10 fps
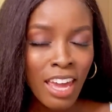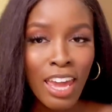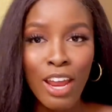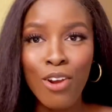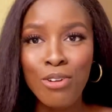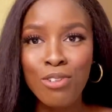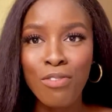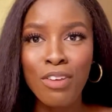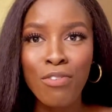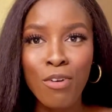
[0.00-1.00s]
a lot
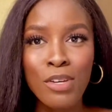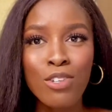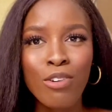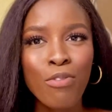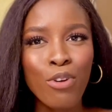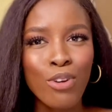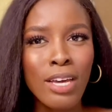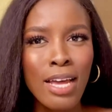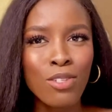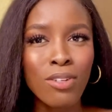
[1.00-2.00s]
of information for you
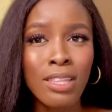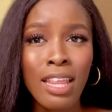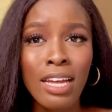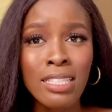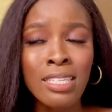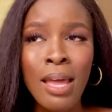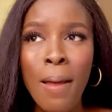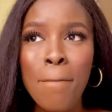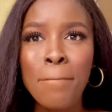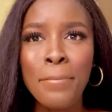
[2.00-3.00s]
guys on that,
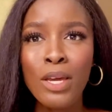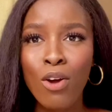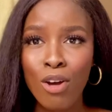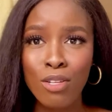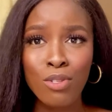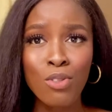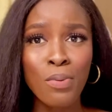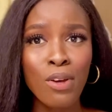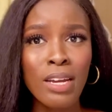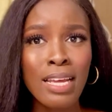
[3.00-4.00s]
because to
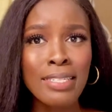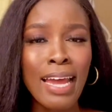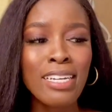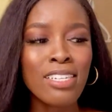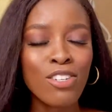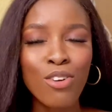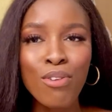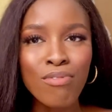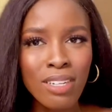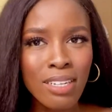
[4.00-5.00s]
be honest, I did
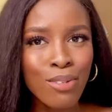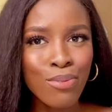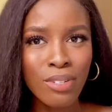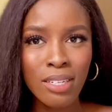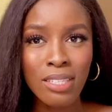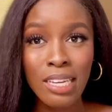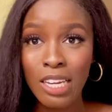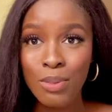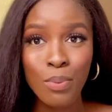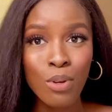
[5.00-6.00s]
not really read
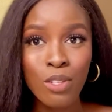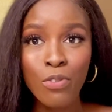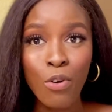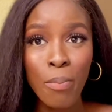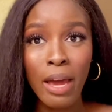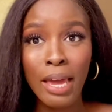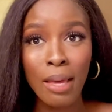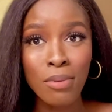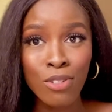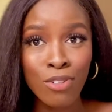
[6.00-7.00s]
textbooks for
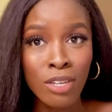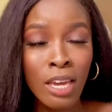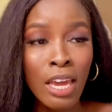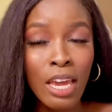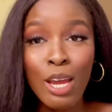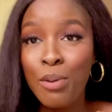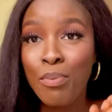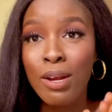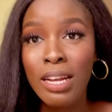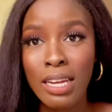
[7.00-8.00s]
biochemistry in
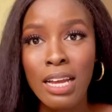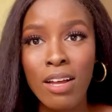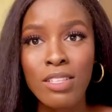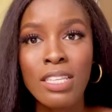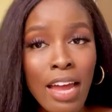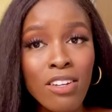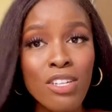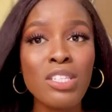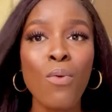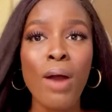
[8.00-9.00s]
preclinicals. The
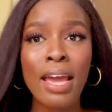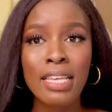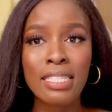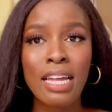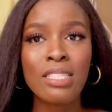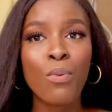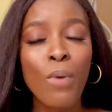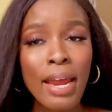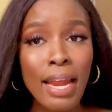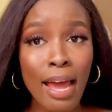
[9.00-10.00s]
reason why is that
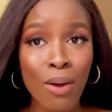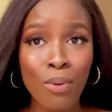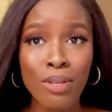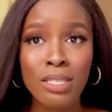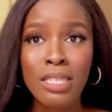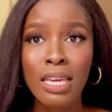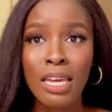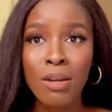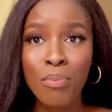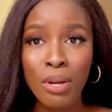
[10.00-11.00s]
when I was
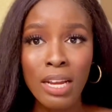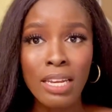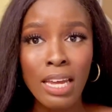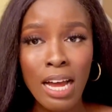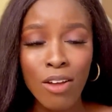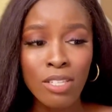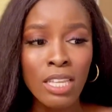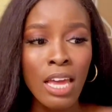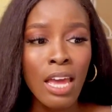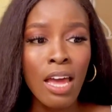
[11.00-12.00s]
in preclinicals
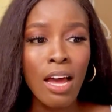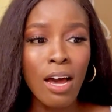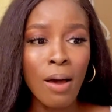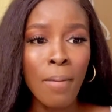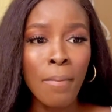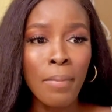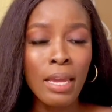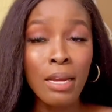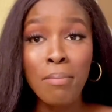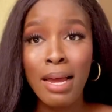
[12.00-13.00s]

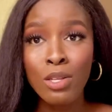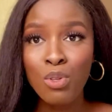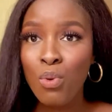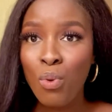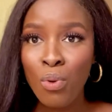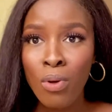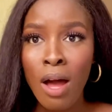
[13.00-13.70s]
in my school,